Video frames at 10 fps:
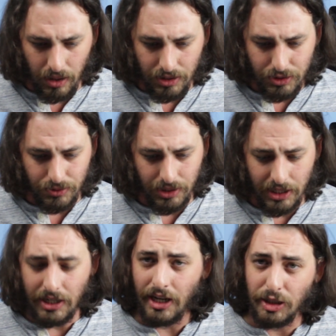So
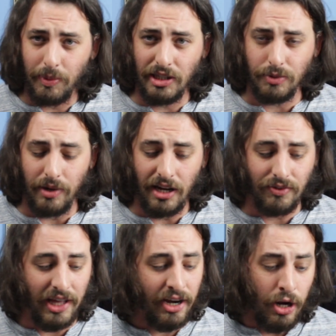getting an expansion pack
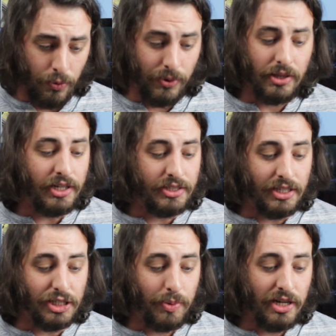for that. Really, it's
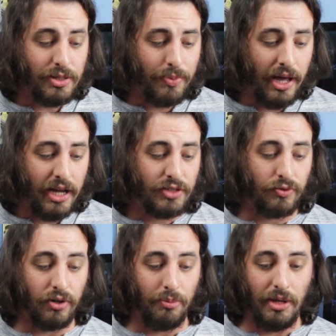the expansion packs
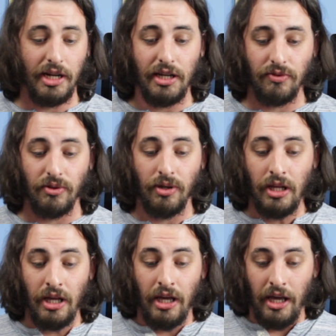for Medieval
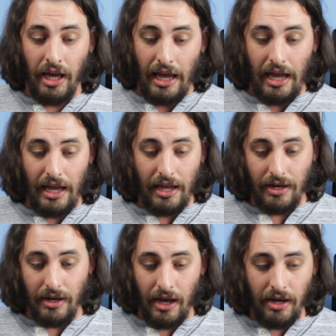
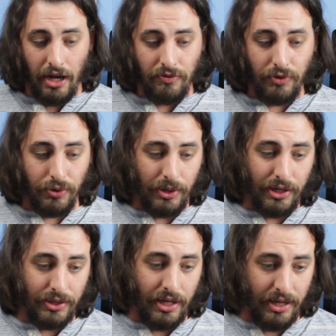and Ion
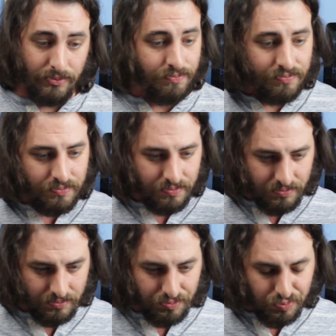Fury that
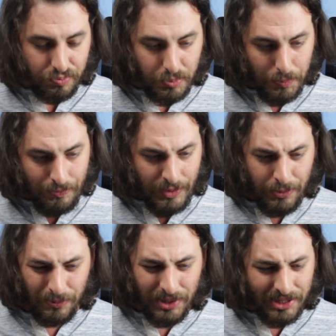
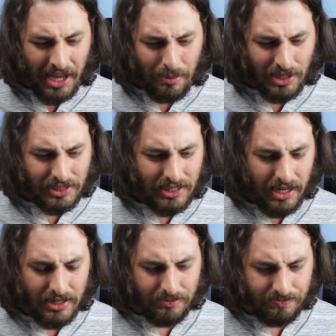really got me
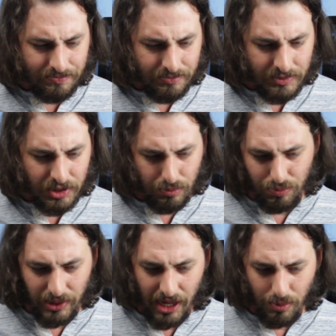excited. So
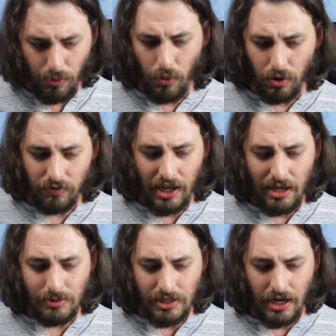playing more of
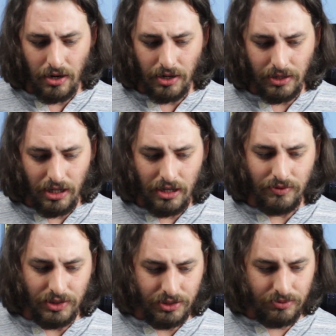games that I already
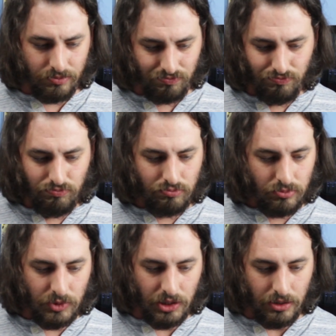love is,
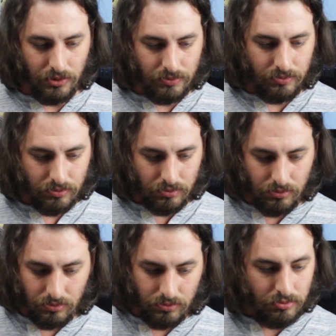you know,
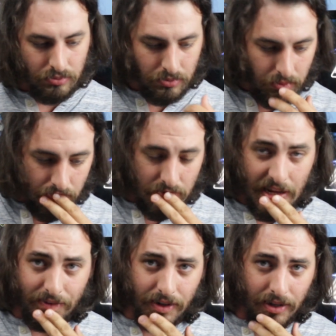
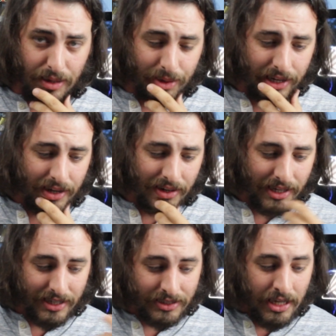never going to let me down, I
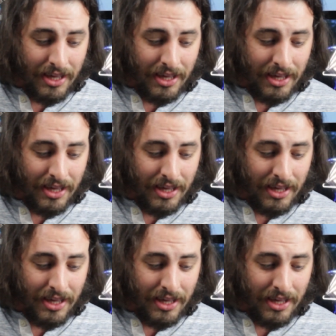guess.